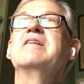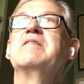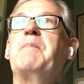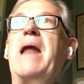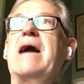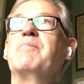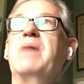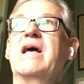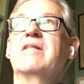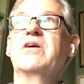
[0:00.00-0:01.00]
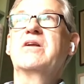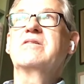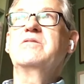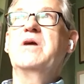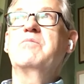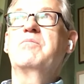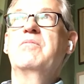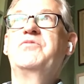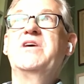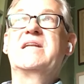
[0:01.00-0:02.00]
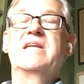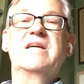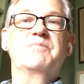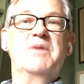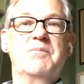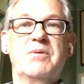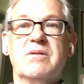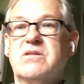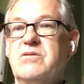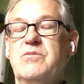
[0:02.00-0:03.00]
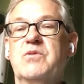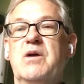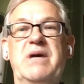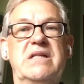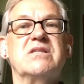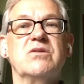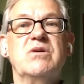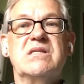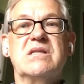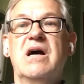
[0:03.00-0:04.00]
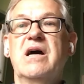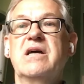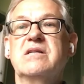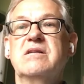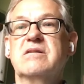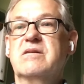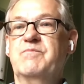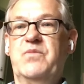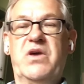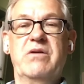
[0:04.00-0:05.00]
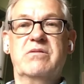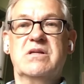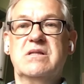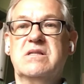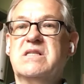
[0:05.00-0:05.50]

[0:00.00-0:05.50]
the blackmail that you know did lead people to commit suicide and go to,